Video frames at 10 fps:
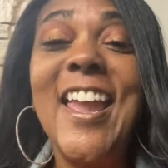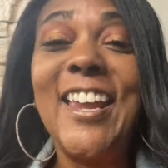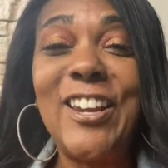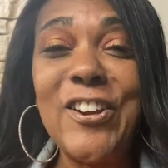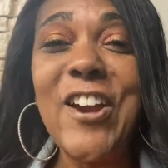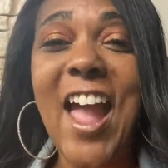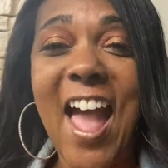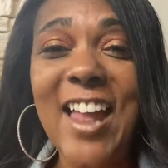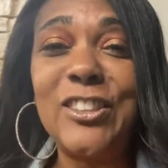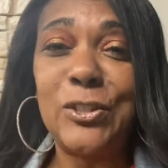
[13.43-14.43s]
here
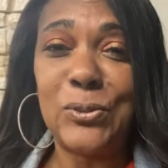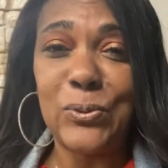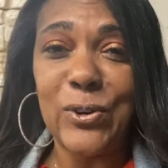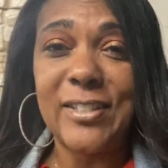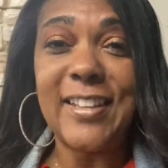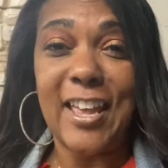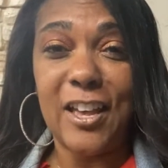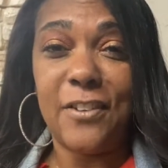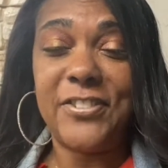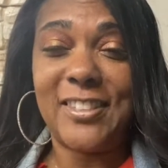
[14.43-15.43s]
at The Source
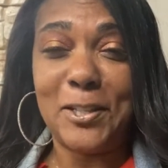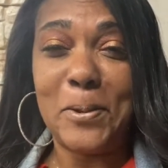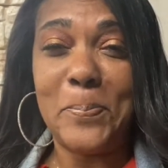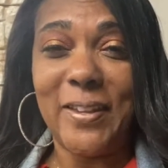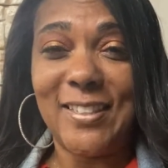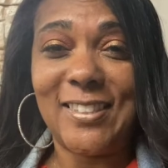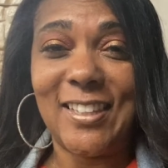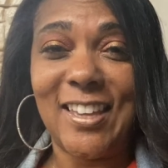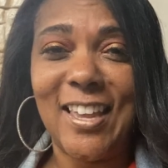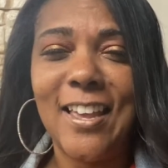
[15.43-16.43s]
FCBC.